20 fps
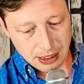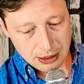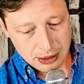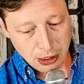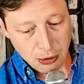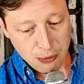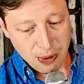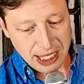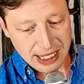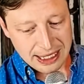
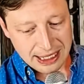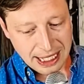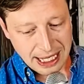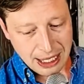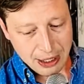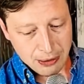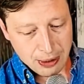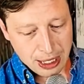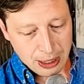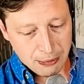So right
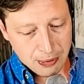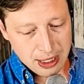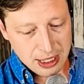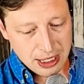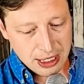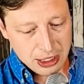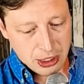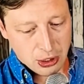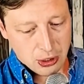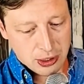now, I want
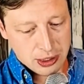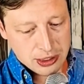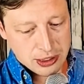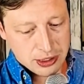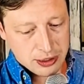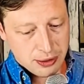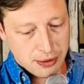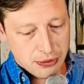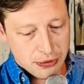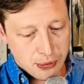to
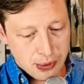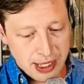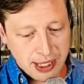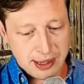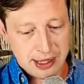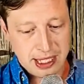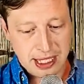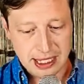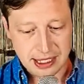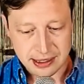encourage you 3
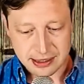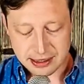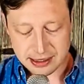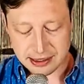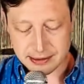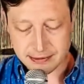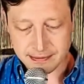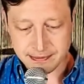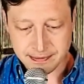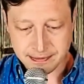
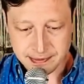things.